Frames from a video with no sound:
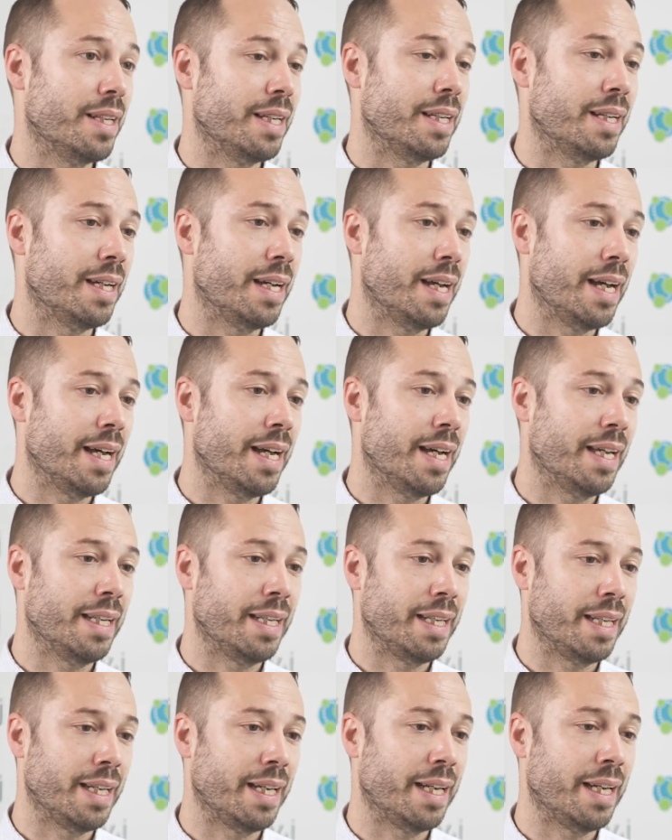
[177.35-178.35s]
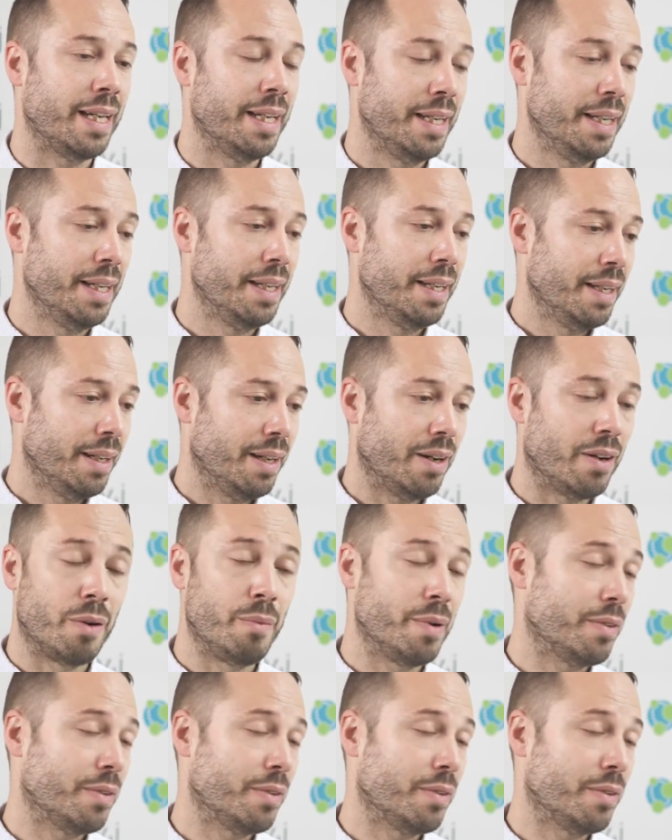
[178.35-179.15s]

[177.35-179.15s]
And our